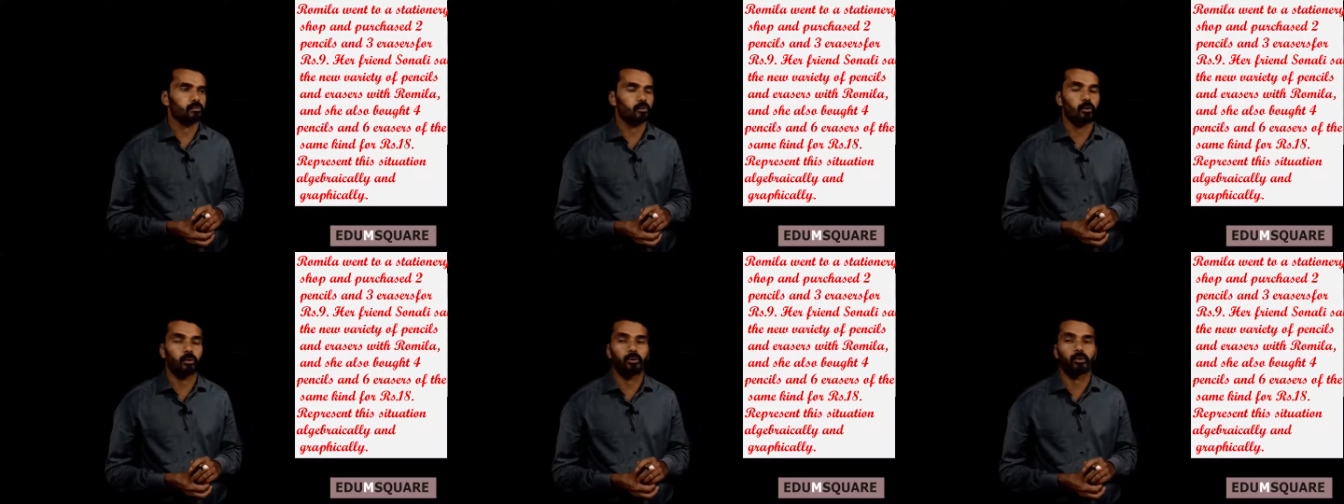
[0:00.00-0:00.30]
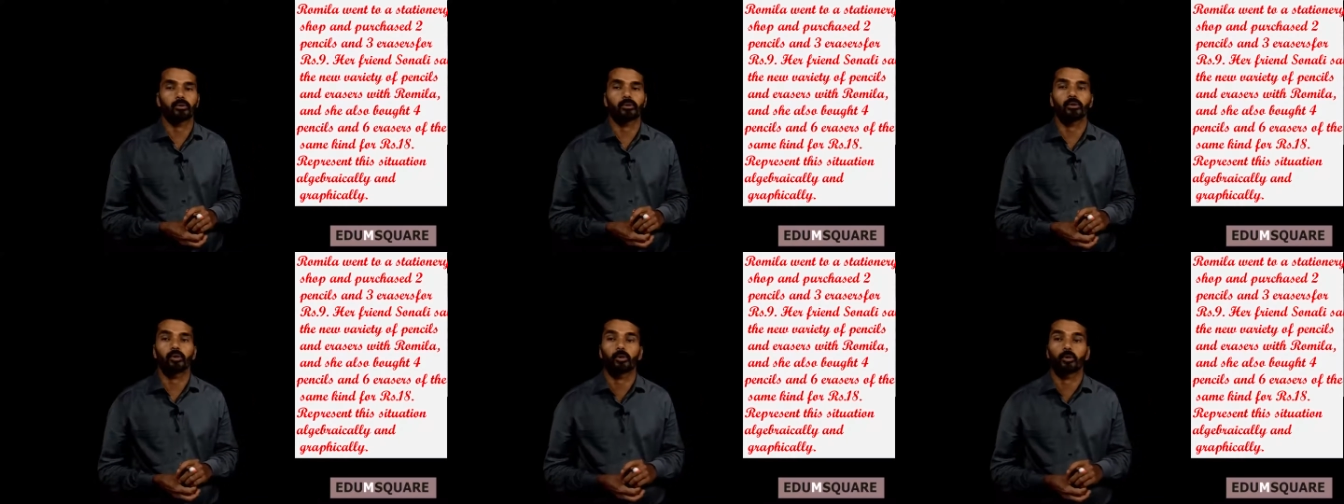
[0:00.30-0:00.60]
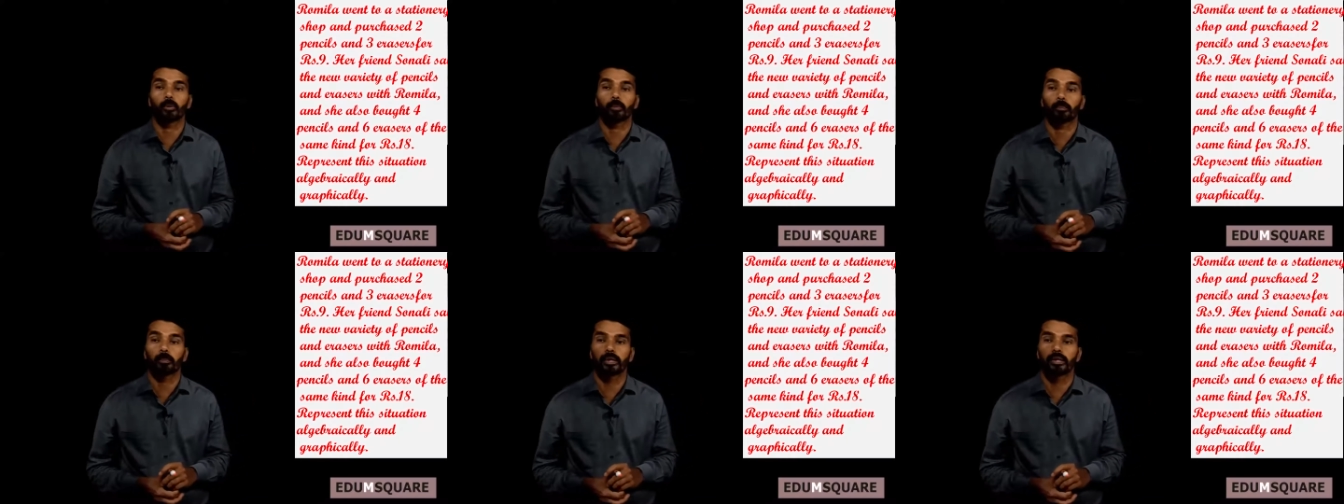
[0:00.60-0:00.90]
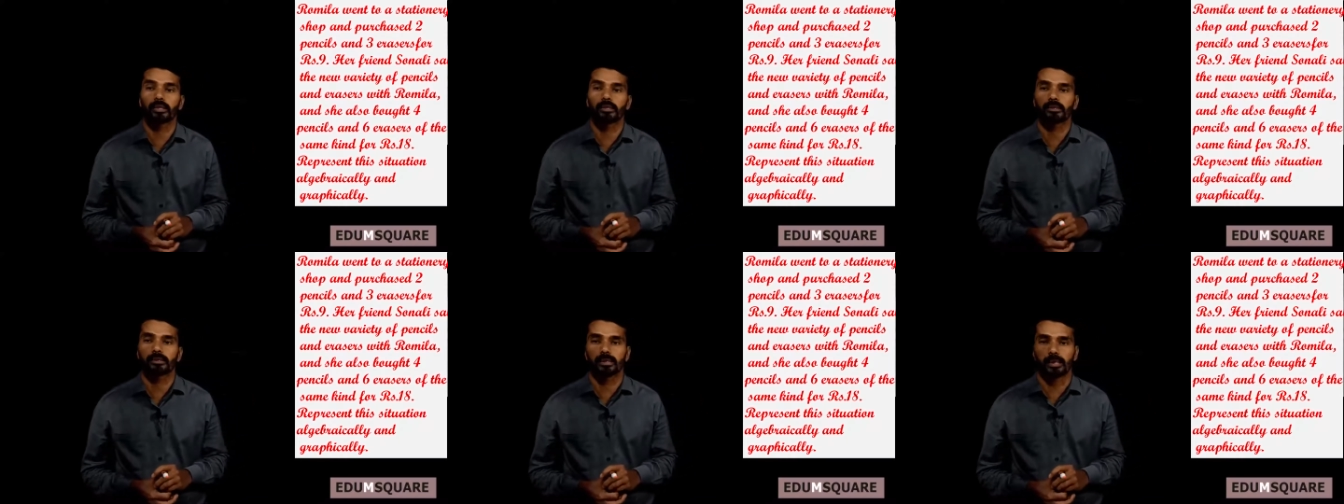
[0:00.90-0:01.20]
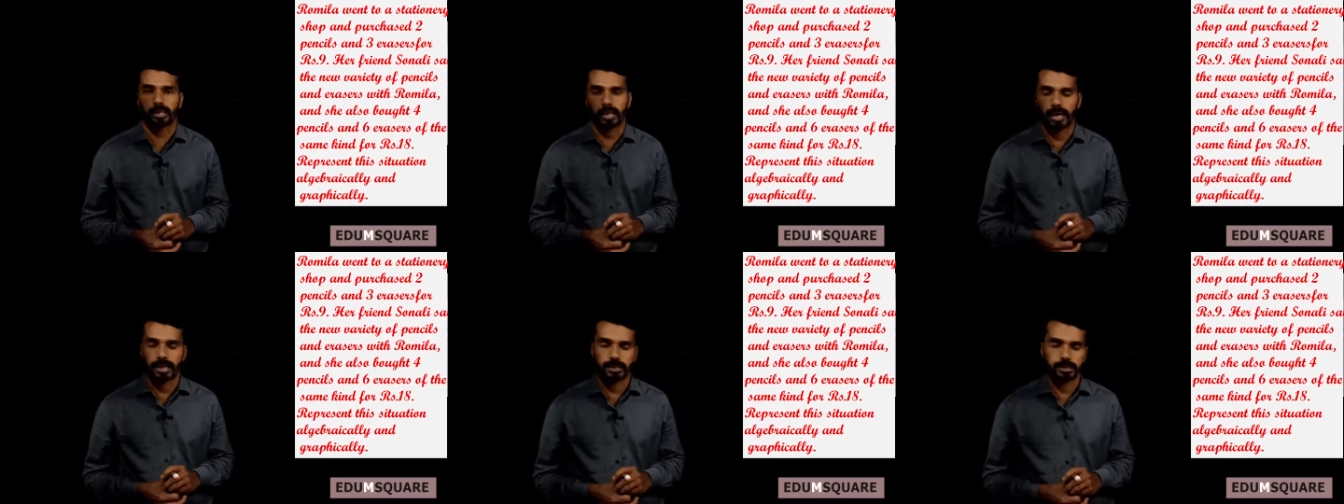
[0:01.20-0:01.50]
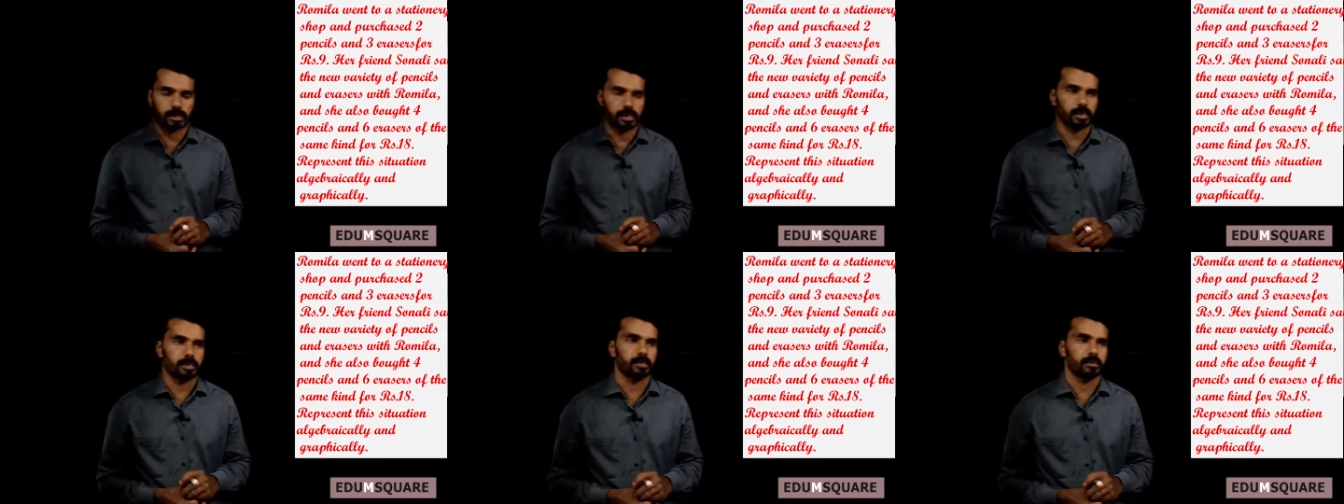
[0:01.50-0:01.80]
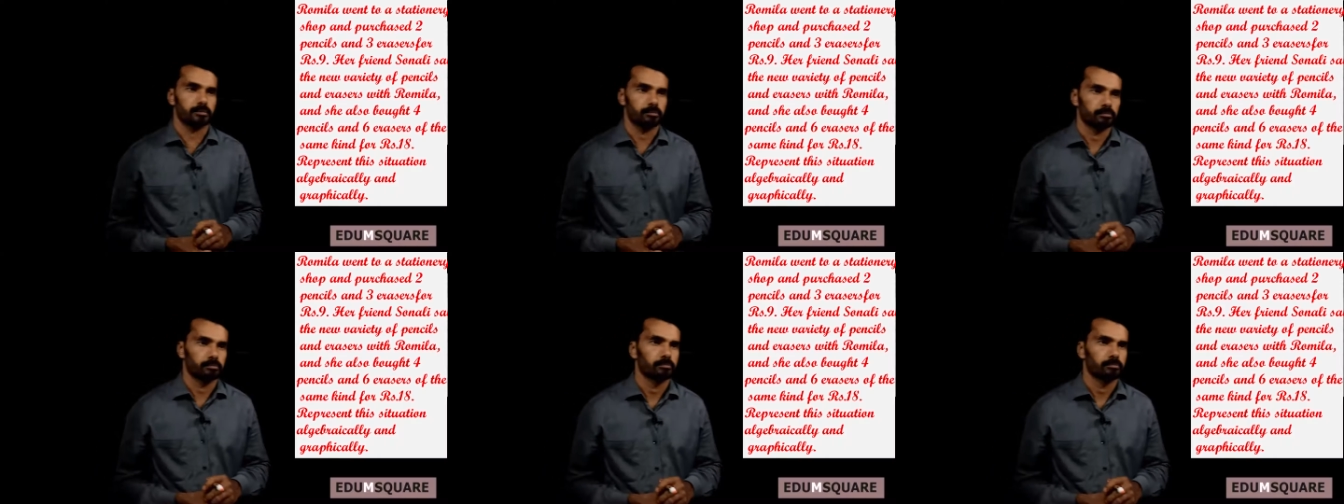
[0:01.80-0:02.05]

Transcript: for ₹18.